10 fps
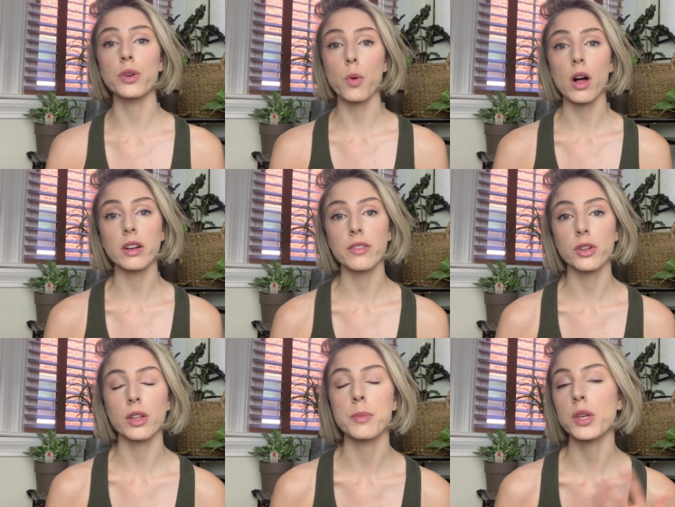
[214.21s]
the quality of
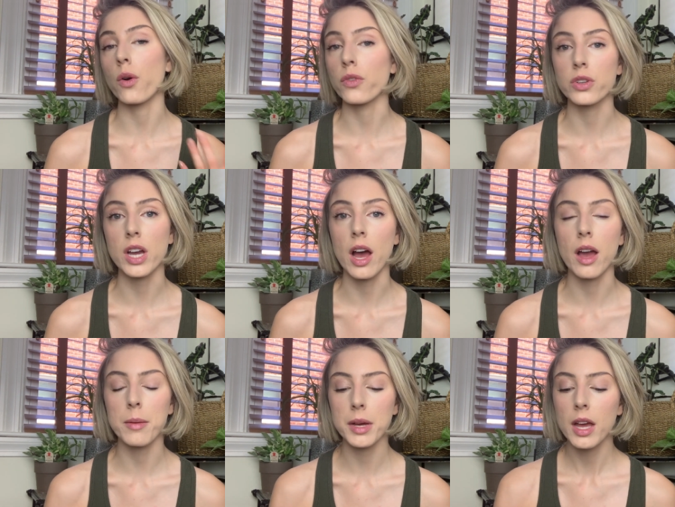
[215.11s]
your lips over
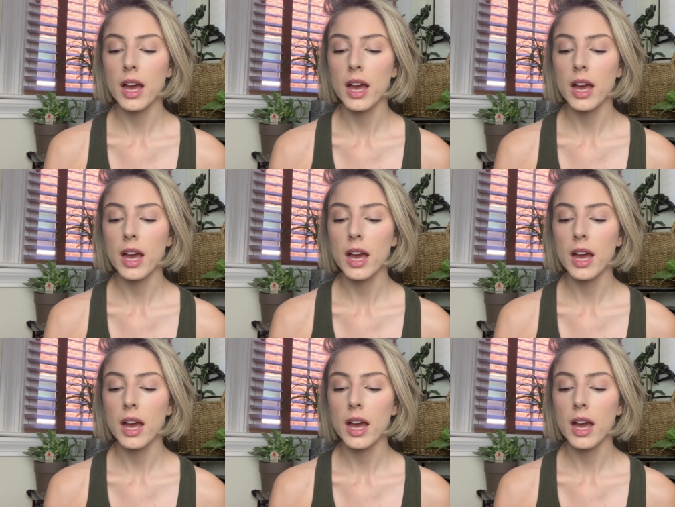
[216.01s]
time.